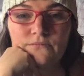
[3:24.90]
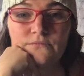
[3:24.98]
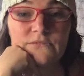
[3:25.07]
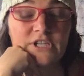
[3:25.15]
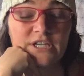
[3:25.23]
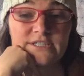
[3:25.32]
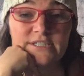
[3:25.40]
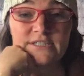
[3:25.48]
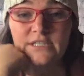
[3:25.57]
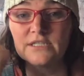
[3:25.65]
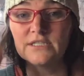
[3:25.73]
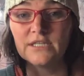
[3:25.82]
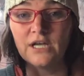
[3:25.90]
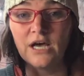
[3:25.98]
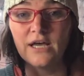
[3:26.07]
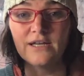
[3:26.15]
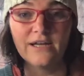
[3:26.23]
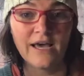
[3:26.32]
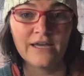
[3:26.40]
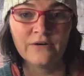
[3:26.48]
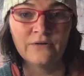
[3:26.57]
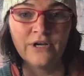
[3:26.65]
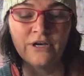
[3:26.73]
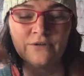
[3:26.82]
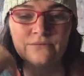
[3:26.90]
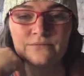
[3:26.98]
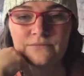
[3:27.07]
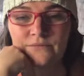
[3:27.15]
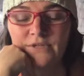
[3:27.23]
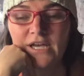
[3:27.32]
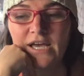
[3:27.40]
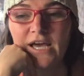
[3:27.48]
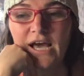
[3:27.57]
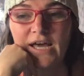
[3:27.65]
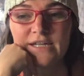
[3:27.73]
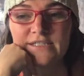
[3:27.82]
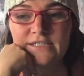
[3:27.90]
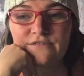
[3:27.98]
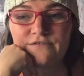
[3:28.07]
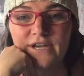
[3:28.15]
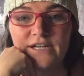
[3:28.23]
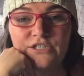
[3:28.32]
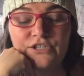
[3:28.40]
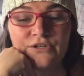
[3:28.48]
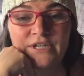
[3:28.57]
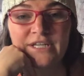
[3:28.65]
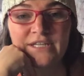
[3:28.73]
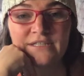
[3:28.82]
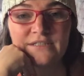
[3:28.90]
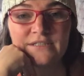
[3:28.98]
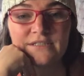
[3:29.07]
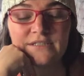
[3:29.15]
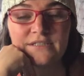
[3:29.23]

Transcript: Does it? Does it not? I don't know. How does it affect your knees?